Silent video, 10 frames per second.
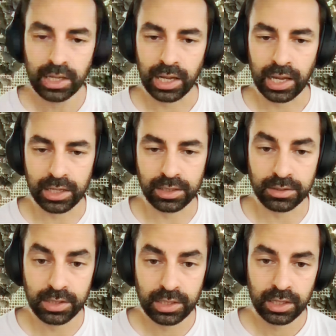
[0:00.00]
And
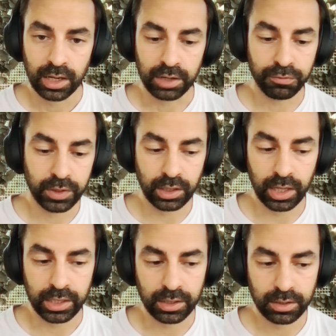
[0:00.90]
I feel
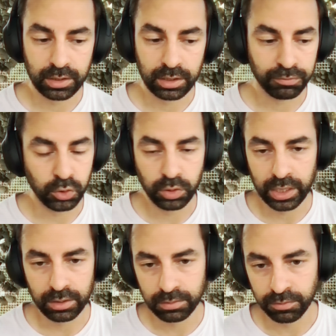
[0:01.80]
like if you get
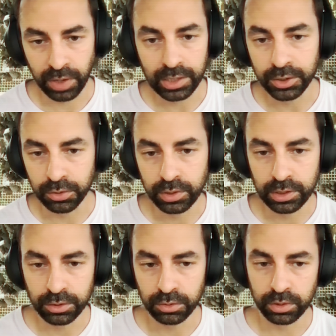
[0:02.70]
value and
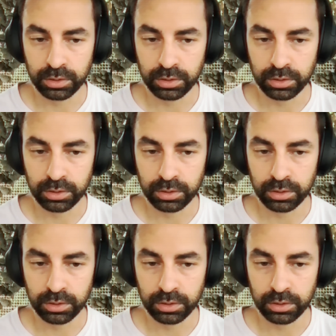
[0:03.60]
you